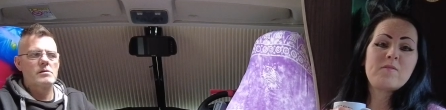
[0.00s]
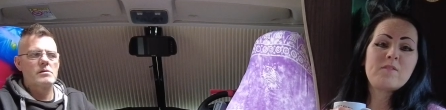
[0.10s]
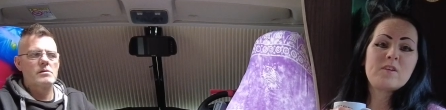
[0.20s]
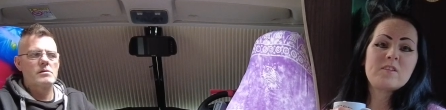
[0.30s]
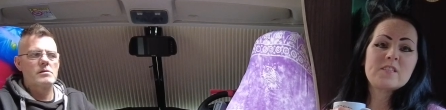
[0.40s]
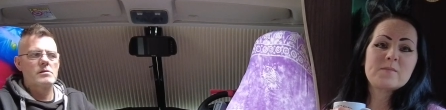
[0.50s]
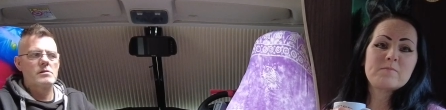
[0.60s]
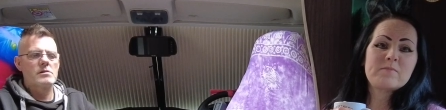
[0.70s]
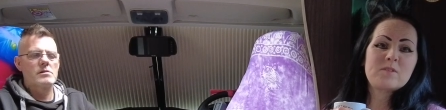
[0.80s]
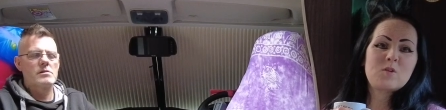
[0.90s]
Speaker 1: first
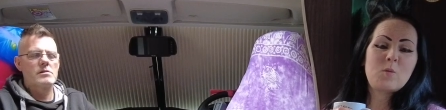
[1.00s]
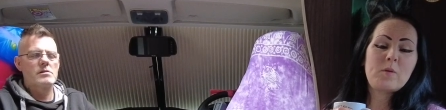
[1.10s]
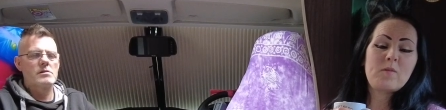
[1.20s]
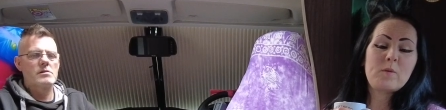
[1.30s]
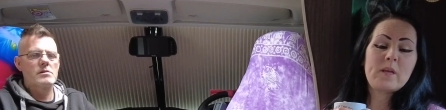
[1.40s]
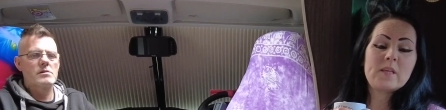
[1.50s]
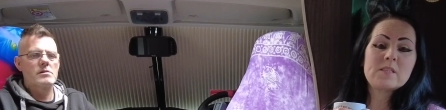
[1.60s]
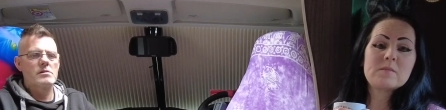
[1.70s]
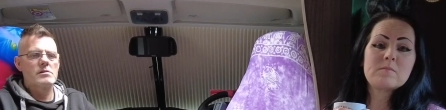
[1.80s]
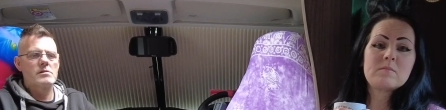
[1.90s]
couple of
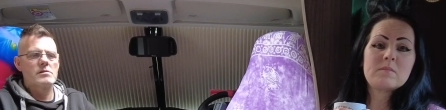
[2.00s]
weeks